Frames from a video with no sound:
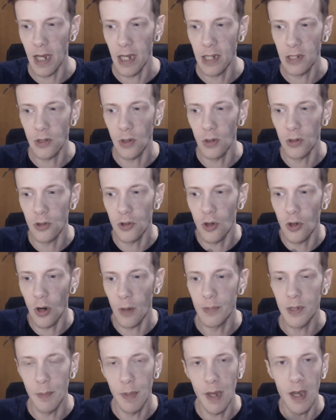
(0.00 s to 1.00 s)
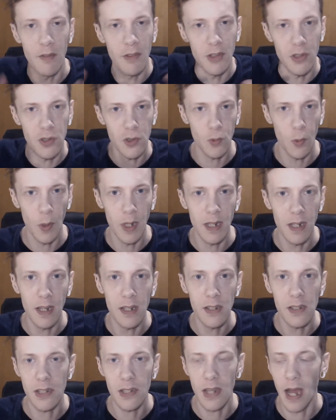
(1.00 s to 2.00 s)
sort of drops a bit of the
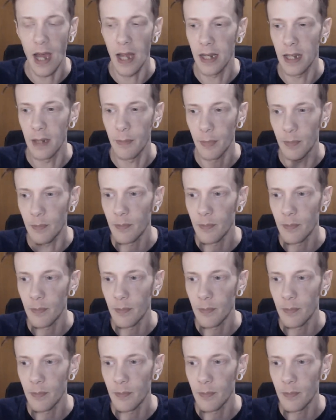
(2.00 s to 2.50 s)
sweetness and it